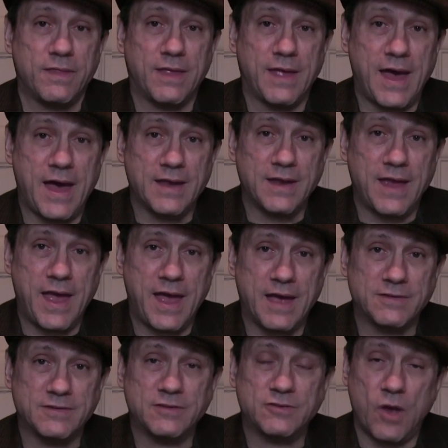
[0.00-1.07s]
that
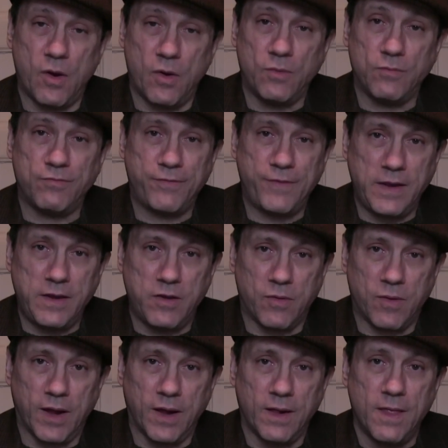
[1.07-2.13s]
has its own
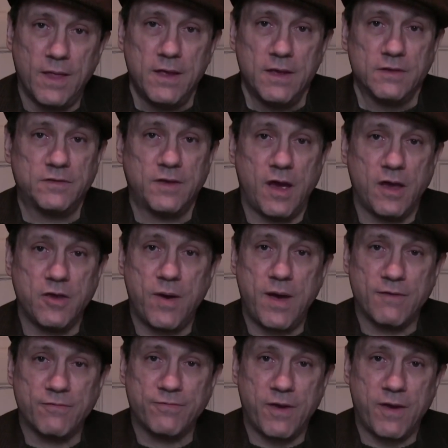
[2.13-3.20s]
figuring. So you
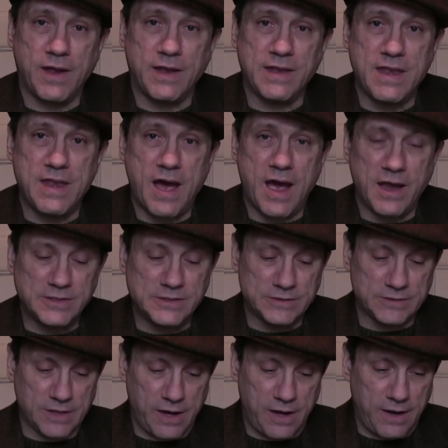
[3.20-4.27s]
have very
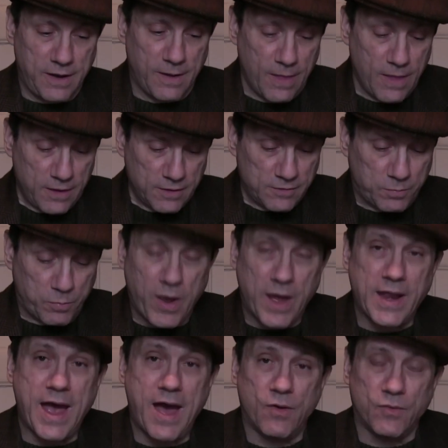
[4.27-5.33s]
nicely
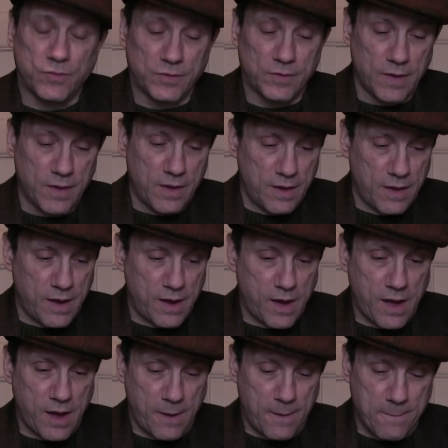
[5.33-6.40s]
spread out
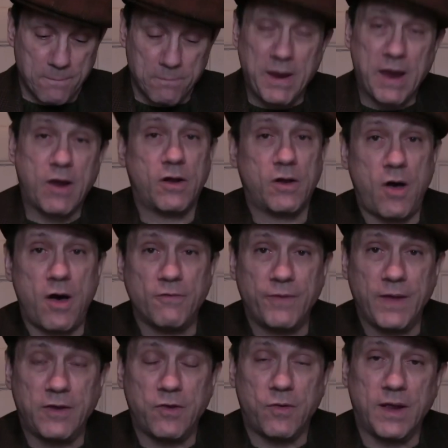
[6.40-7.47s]
bear claw
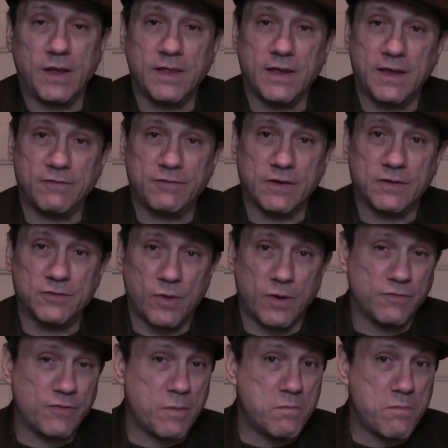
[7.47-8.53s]
figuring that gives it
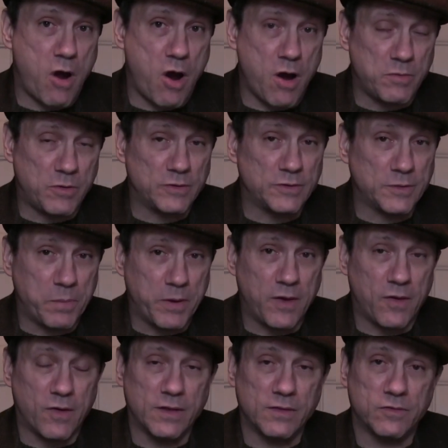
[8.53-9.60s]
sort of a marbled
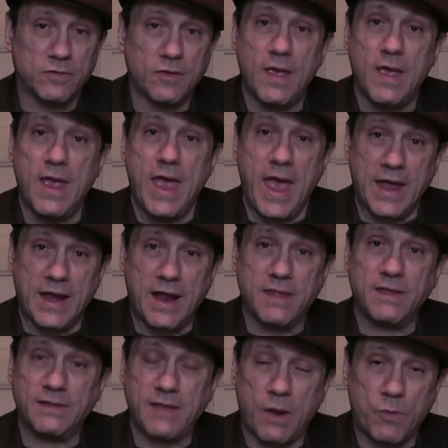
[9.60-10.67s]
appearance, and
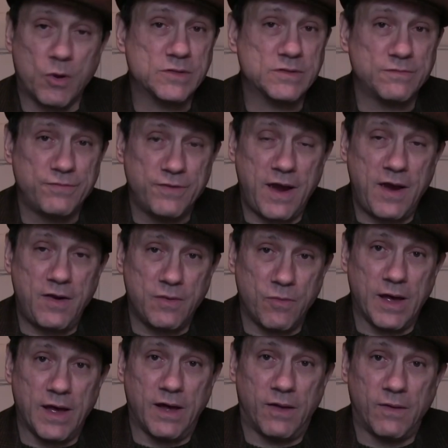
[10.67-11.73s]
I think that works very
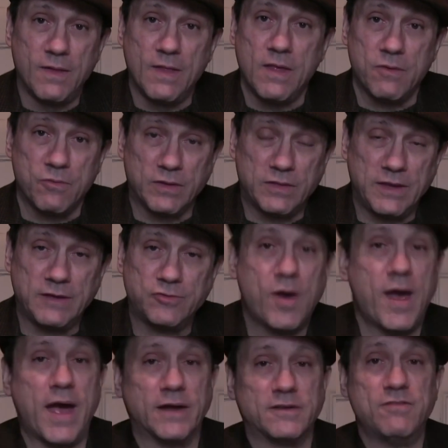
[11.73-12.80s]
well with the
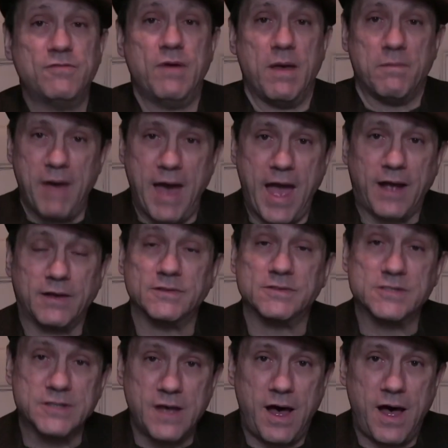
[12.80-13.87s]
attractive back
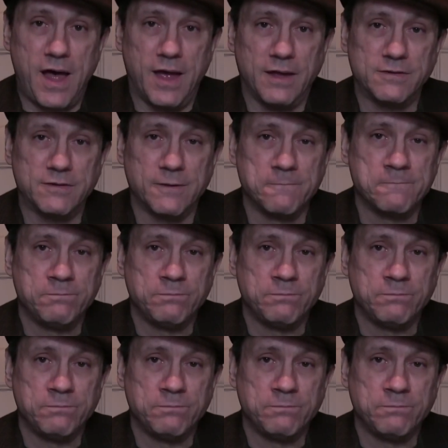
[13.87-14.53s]
and sides.